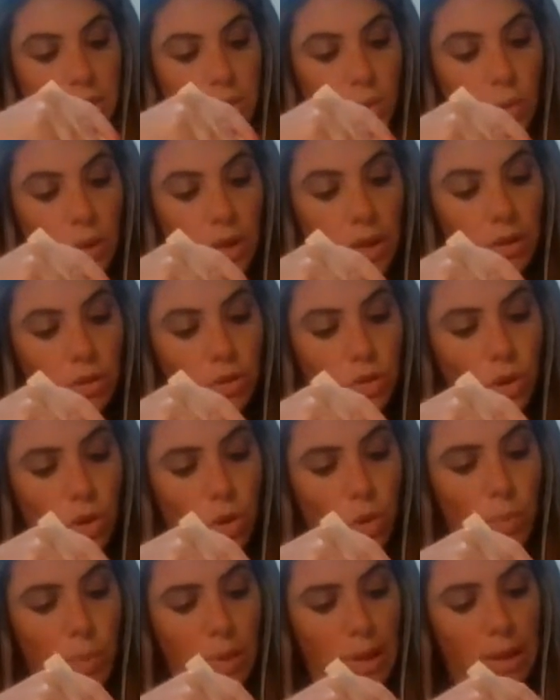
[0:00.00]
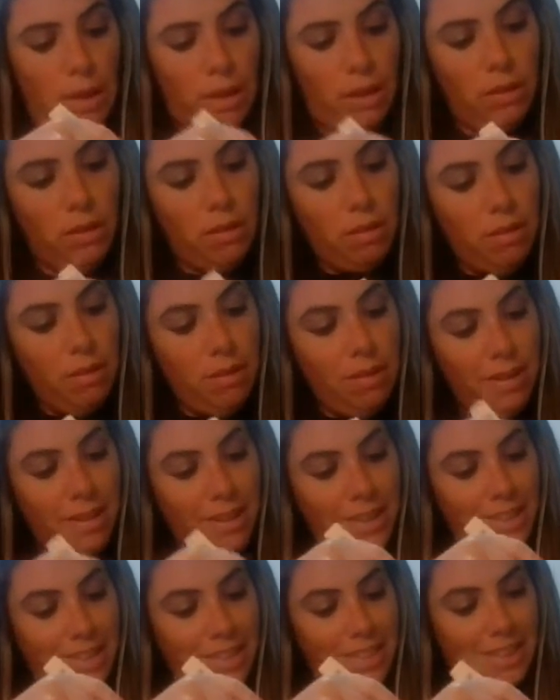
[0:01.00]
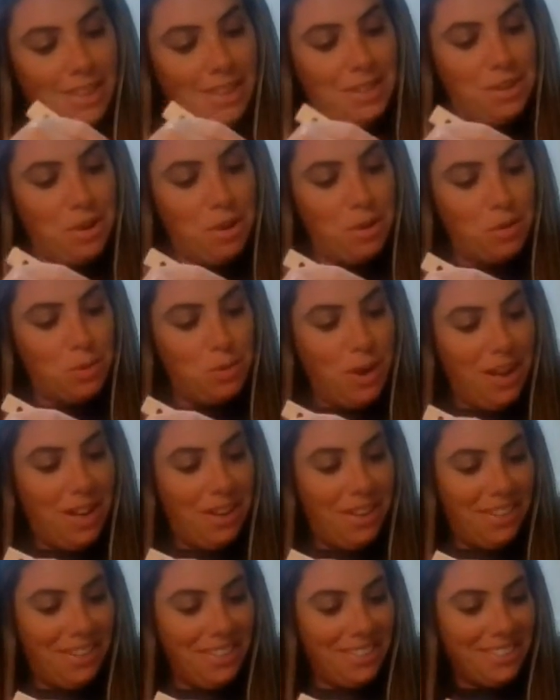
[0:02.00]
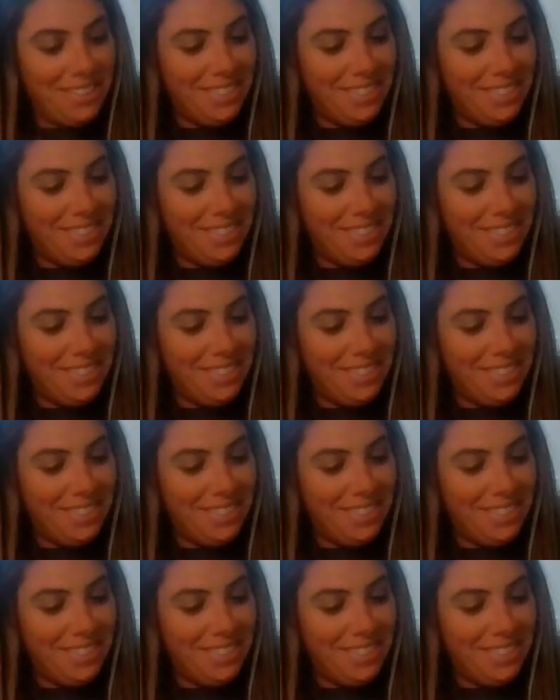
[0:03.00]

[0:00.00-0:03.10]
so here's hoping this goes well.